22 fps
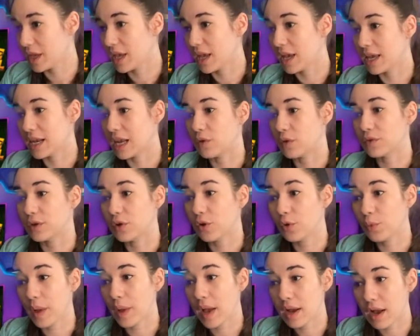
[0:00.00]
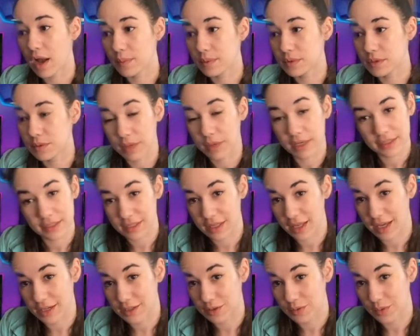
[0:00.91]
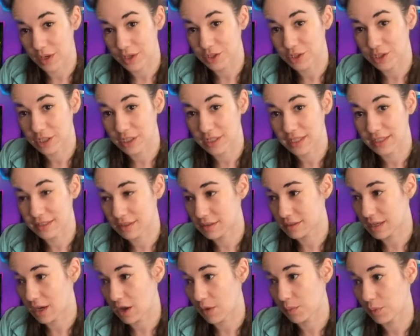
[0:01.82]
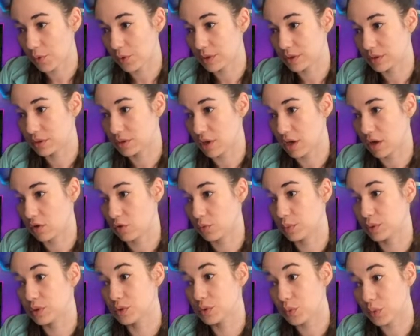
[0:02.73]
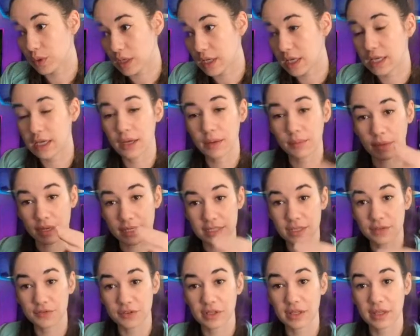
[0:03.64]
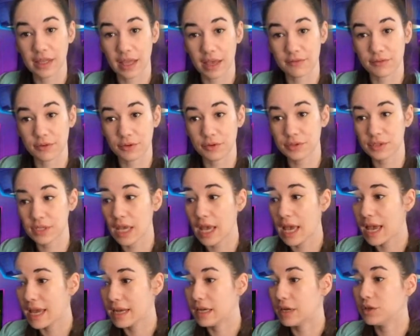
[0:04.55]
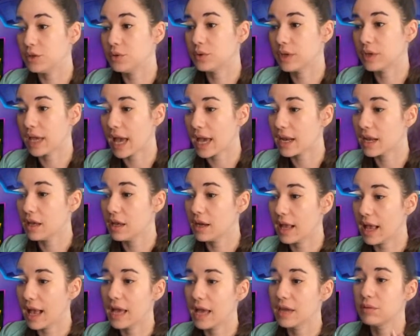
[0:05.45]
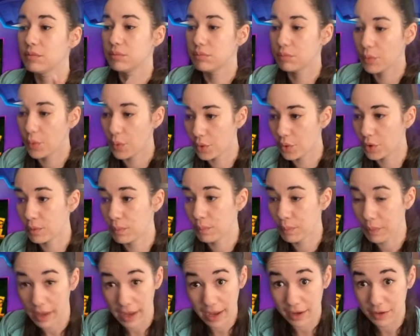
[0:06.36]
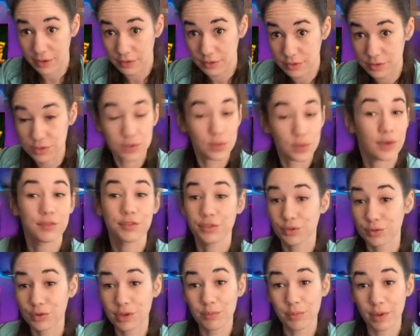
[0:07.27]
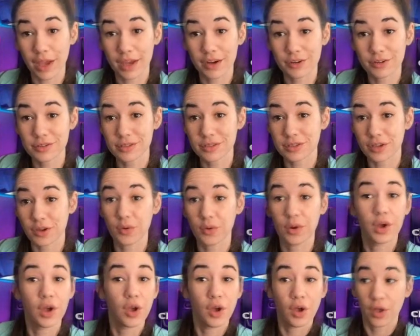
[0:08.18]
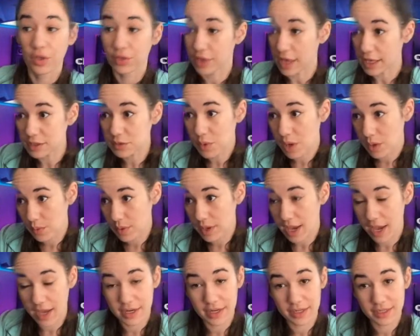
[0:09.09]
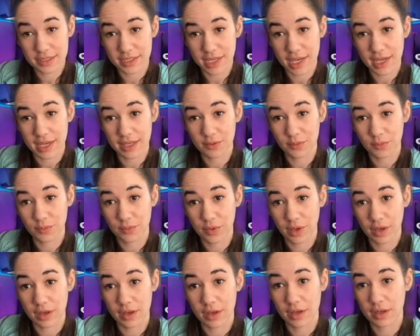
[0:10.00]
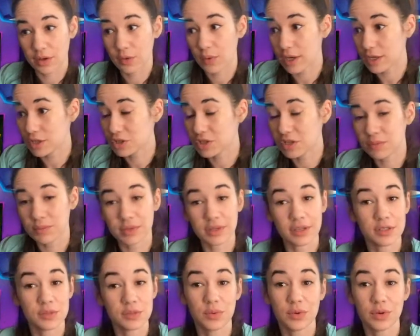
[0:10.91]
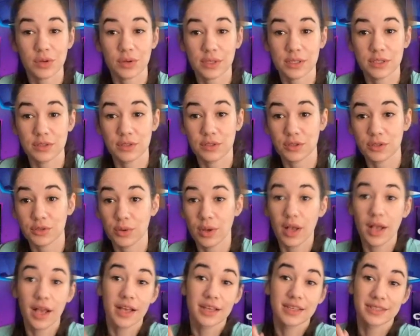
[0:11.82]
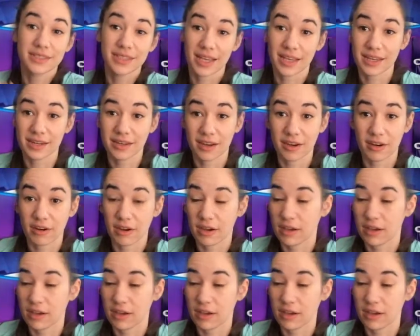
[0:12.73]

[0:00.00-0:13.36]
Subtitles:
Now if I go back up to my select question, this is how I'm going to toggle between my different levels. Now you cannot add more panels. You have 3 panels, so that's why we added a second question, because we're going to do secondary